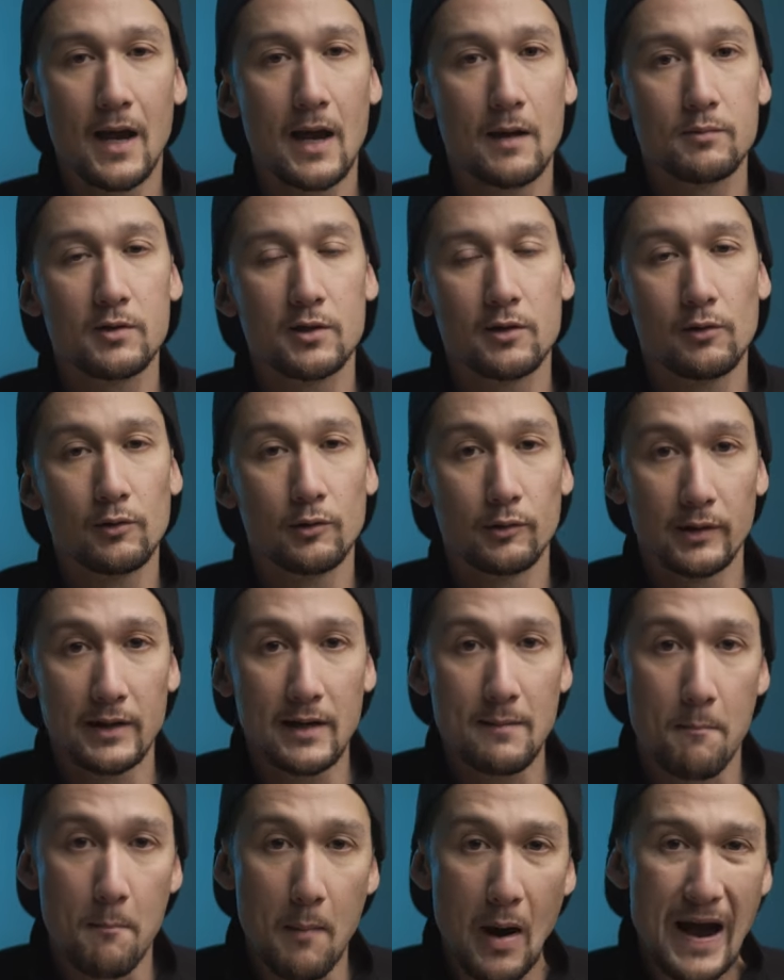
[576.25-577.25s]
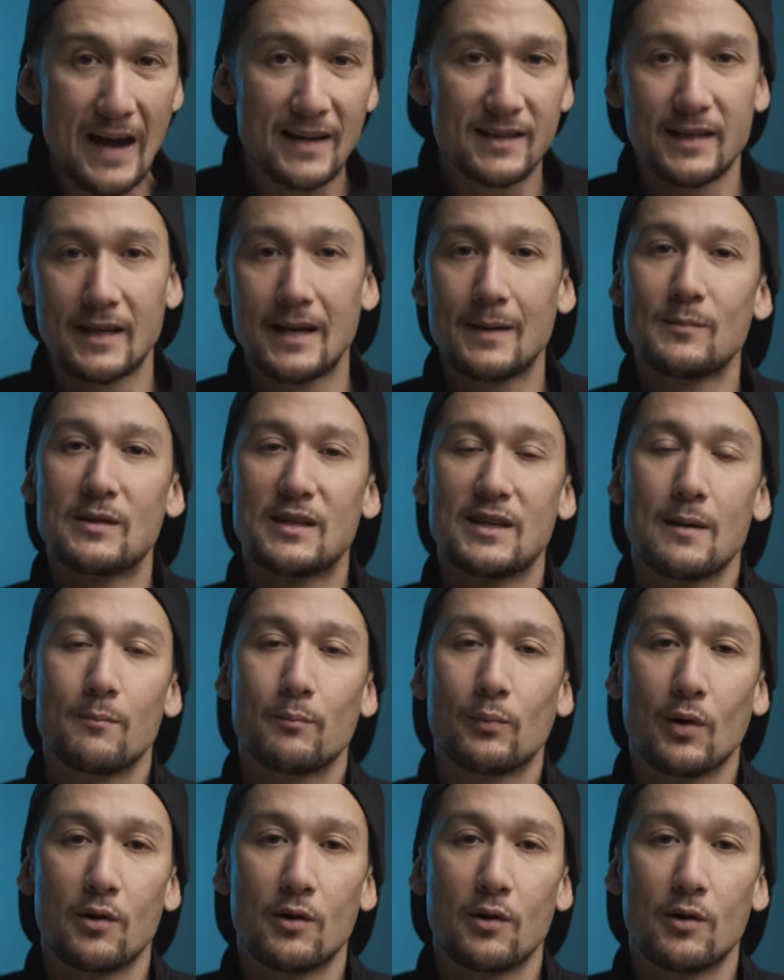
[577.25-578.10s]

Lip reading: absolutely my 10-step